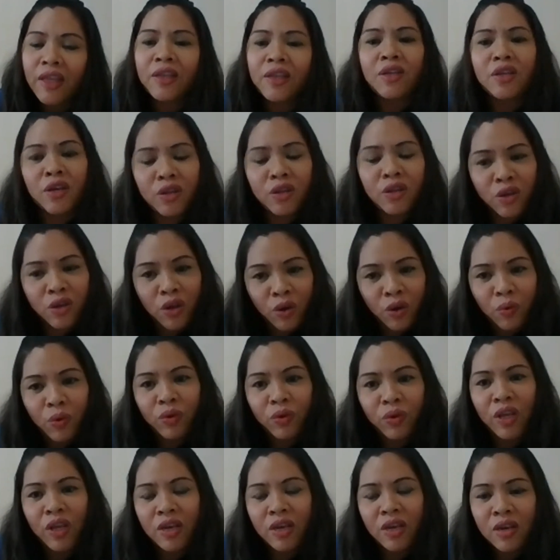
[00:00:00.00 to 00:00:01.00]
they
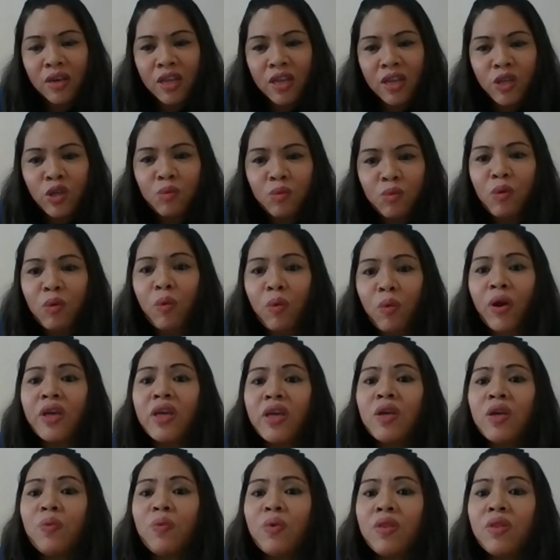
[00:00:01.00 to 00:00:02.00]
need to be working
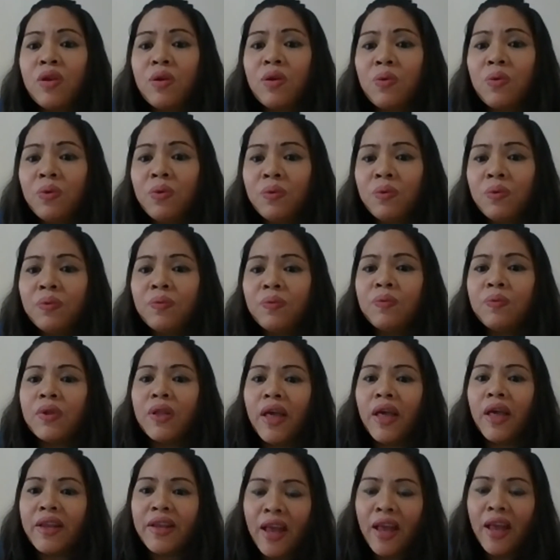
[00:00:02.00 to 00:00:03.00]
with you
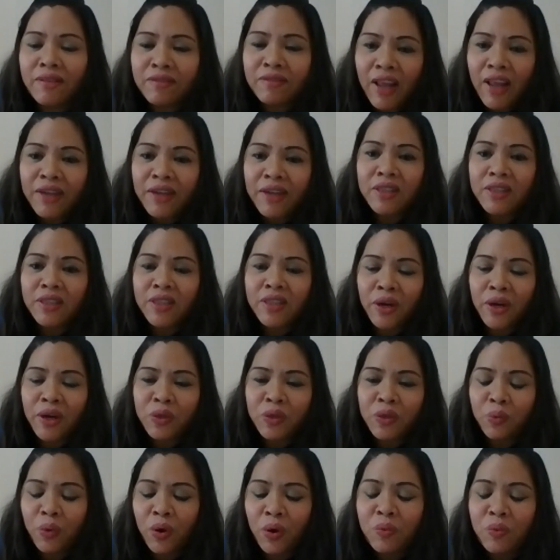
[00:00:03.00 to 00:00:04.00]
and have that desire to
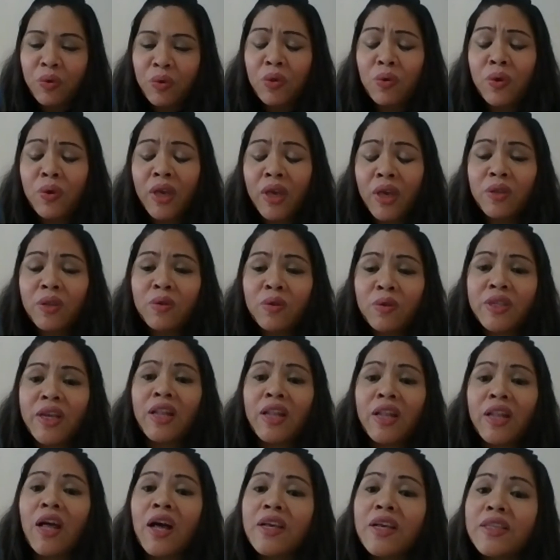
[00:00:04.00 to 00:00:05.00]
work with you, can you tell
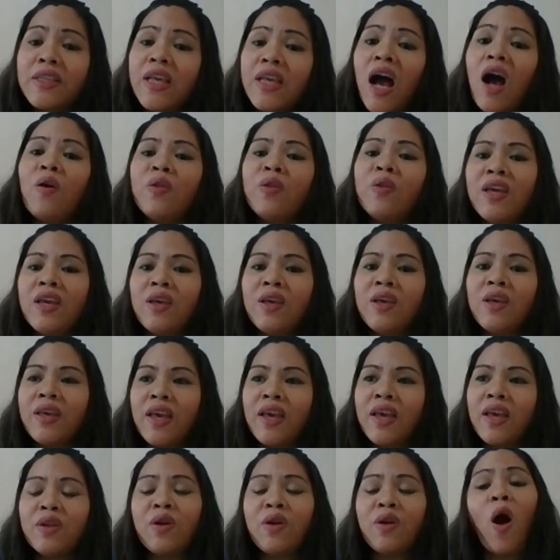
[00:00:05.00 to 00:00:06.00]
us how they can
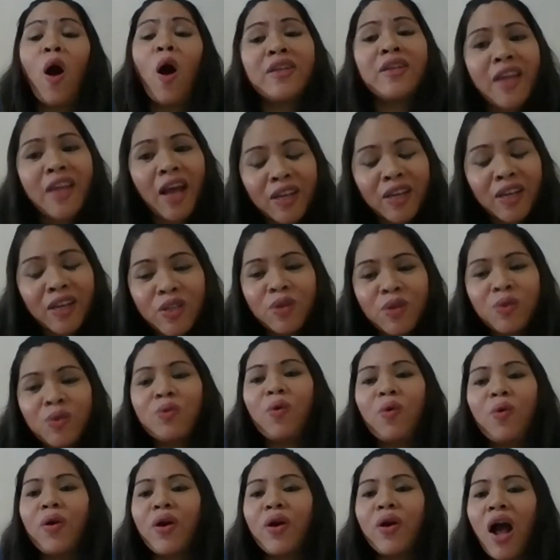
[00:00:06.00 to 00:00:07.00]
contact you, or
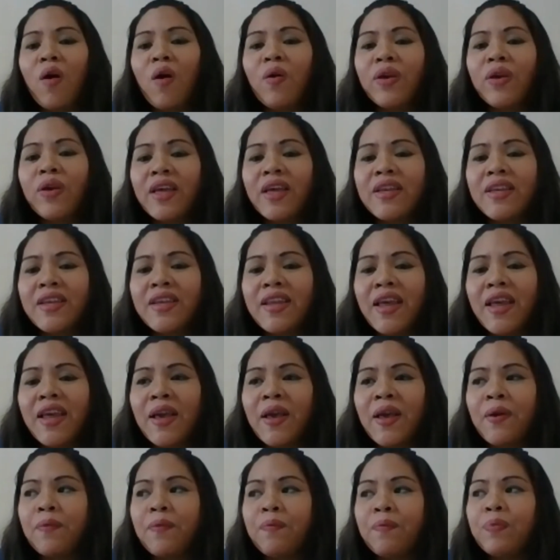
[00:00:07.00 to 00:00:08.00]
how can
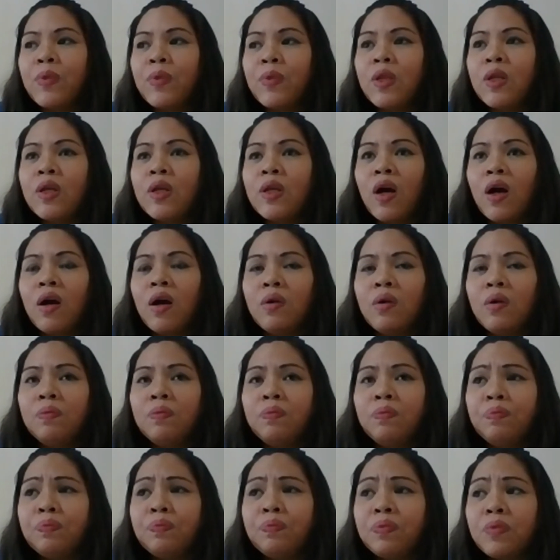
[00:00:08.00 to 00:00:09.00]
they
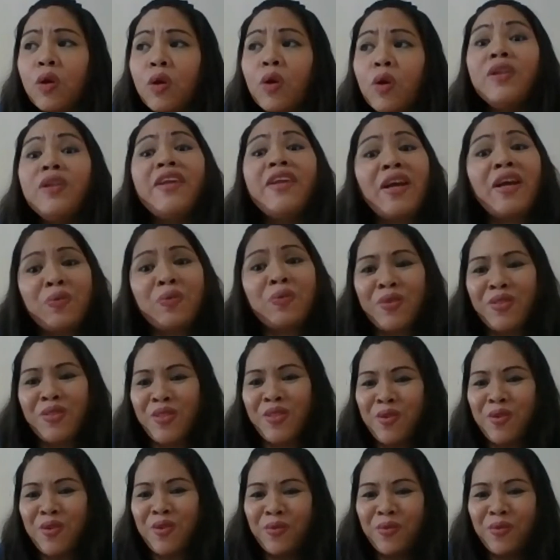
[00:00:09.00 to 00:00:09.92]
connect with you?